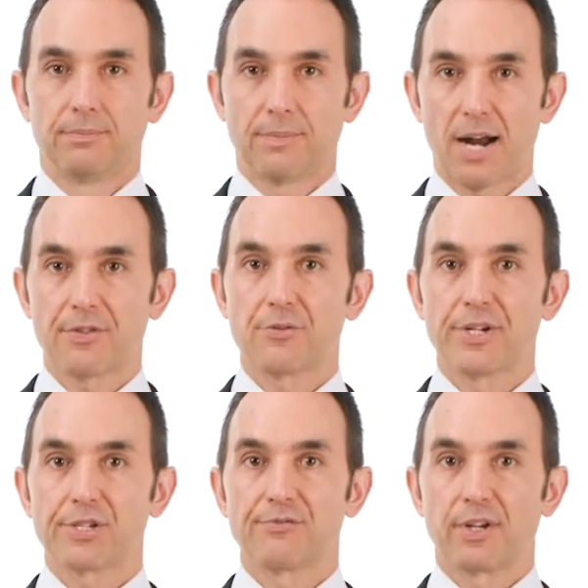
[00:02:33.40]
Part of the
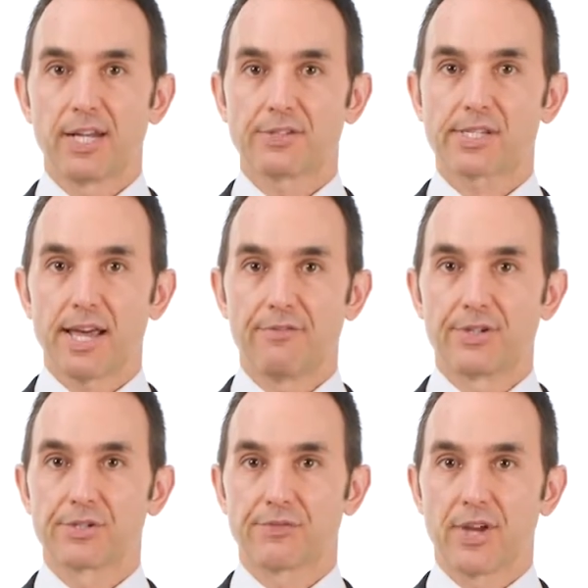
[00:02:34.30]
reason for less
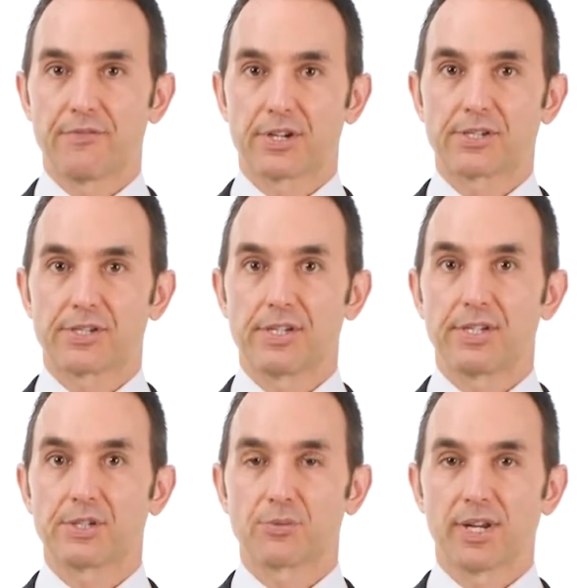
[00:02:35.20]
evidence of efficacy
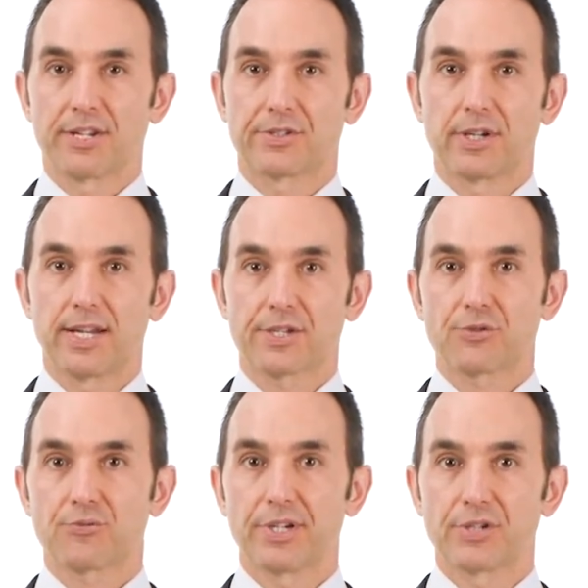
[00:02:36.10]
is related to
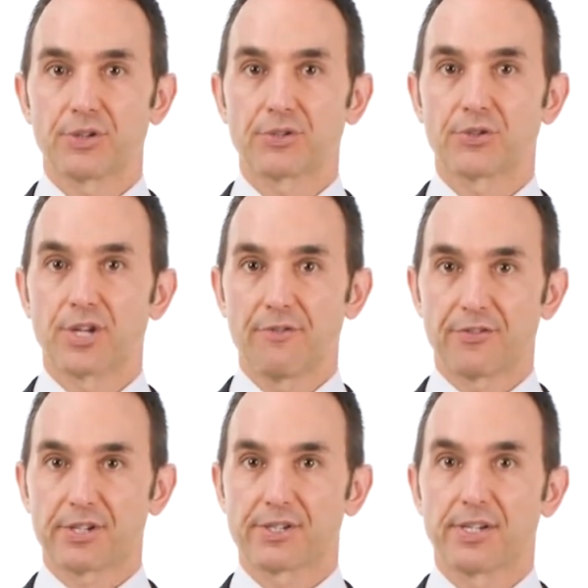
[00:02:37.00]
less research on
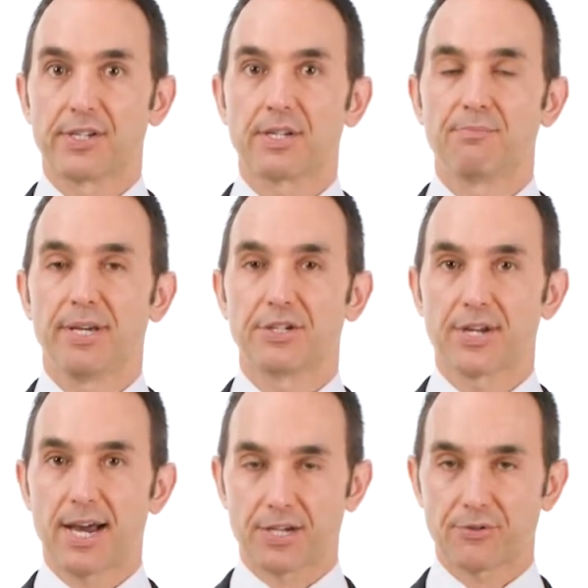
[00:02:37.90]
efficacy compared
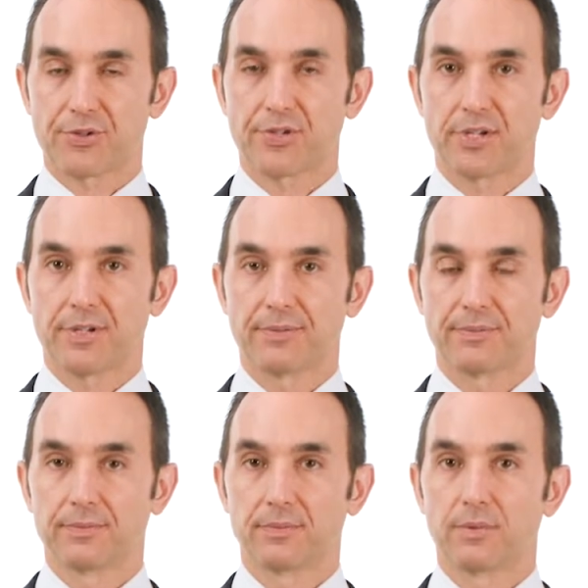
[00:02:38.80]
to accuracy.
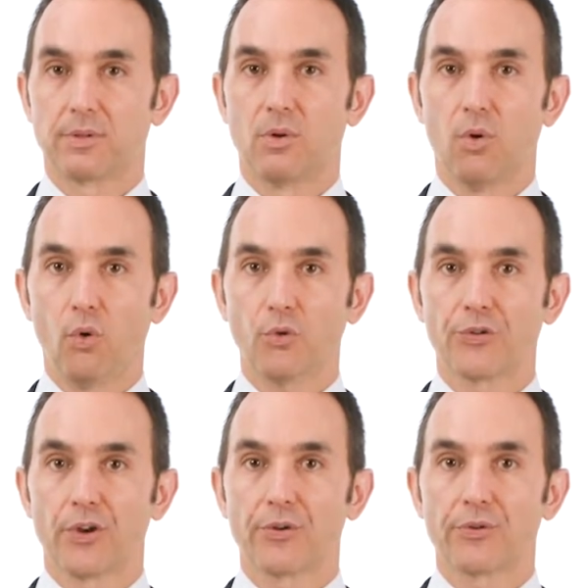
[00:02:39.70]

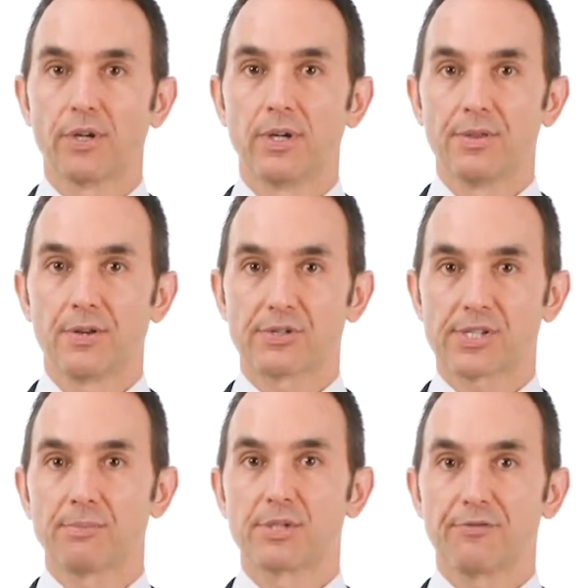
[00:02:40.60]
Also, there are
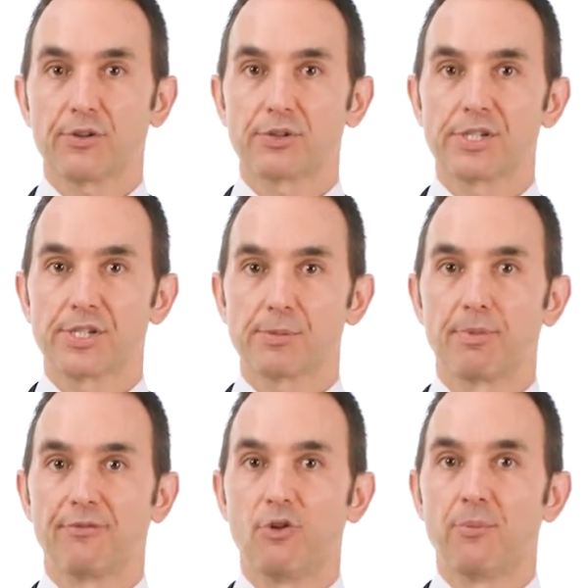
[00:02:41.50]
some difficulties in
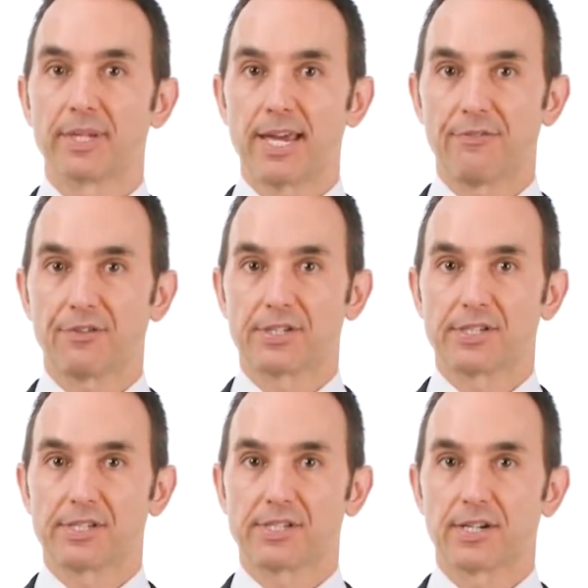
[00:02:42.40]
performing
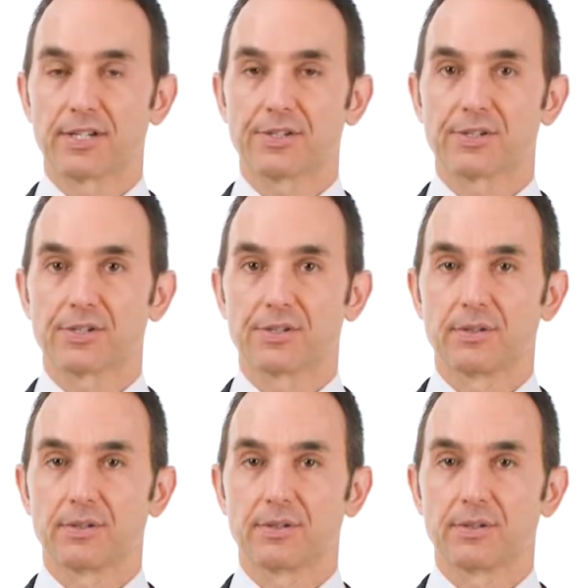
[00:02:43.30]
efficacy studies.